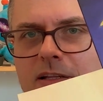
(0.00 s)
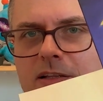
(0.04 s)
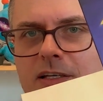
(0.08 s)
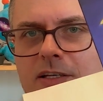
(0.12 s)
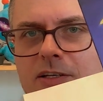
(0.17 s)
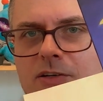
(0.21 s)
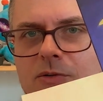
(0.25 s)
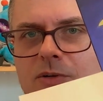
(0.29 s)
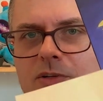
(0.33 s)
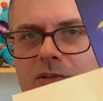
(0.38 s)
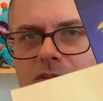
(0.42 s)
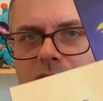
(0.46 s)

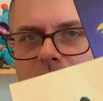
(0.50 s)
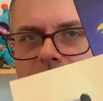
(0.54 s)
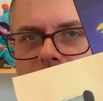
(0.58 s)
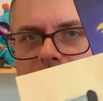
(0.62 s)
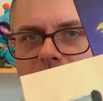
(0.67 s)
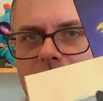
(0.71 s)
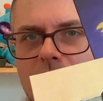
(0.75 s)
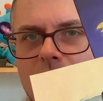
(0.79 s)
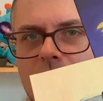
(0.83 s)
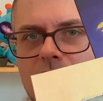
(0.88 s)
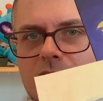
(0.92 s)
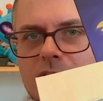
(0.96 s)
Like you can see,
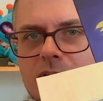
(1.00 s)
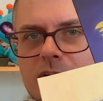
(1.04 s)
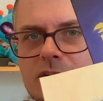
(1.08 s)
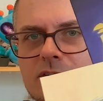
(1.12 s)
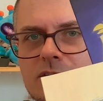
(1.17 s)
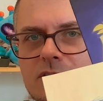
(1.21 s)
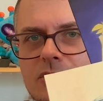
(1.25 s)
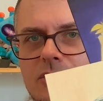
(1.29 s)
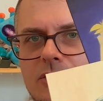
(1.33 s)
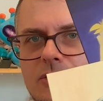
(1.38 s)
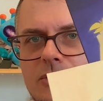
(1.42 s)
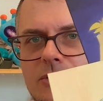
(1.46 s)
like under his
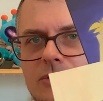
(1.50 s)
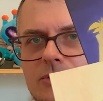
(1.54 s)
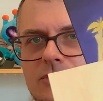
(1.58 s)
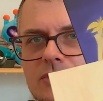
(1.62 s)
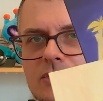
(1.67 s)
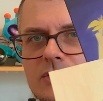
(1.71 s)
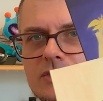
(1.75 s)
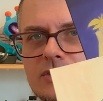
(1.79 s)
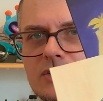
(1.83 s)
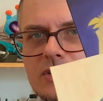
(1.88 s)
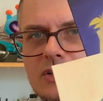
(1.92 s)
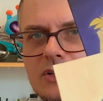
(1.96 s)
nose,
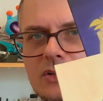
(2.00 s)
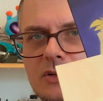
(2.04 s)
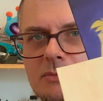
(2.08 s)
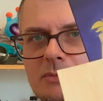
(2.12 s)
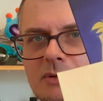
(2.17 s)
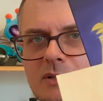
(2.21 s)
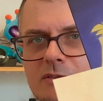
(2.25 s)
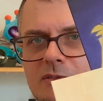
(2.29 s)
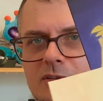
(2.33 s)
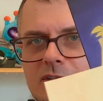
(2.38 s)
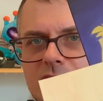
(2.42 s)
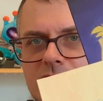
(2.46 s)
there's a little
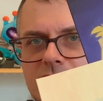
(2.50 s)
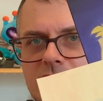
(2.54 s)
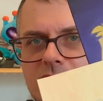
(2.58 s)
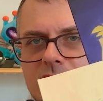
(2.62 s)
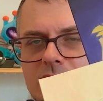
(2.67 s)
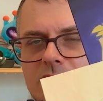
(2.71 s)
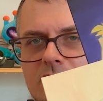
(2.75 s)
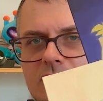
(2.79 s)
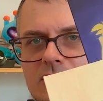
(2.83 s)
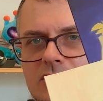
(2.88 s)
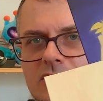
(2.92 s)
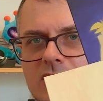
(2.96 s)
bit of a
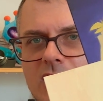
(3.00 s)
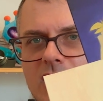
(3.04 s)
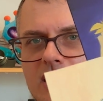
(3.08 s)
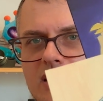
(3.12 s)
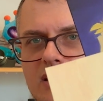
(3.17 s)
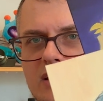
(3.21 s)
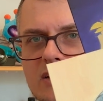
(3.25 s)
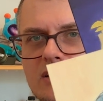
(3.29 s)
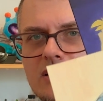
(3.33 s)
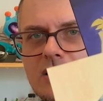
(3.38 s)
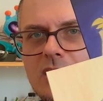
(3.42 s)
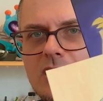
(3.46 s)

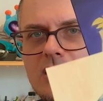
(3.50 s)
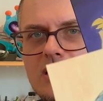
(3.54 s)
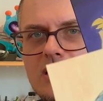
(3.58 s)
shaded